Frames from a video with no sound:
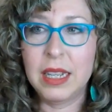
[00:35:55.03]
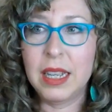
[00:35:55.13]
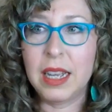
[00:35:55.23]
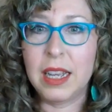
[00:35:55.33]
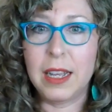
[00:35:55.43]

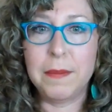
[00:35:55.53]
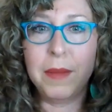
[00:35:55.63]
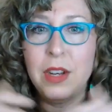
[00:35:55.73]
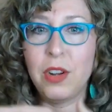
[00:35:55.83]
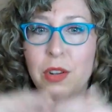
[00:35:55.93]
um,
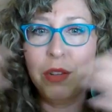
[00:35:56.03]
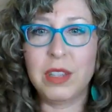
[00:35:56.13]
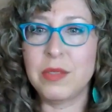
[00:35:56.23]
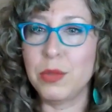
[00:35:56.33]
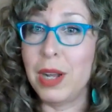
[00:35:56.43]
and all
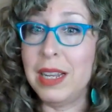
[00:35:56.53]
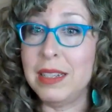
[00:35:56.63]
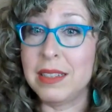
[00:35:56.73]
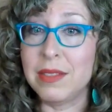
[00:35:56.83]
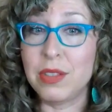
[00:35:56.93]
these
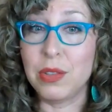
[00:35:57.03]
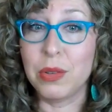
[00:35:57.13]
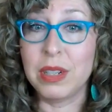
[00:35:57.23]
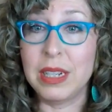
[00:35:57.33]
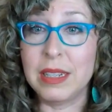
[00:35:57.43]
varieties of
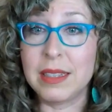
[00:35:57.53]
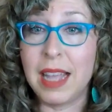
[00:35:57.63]
stories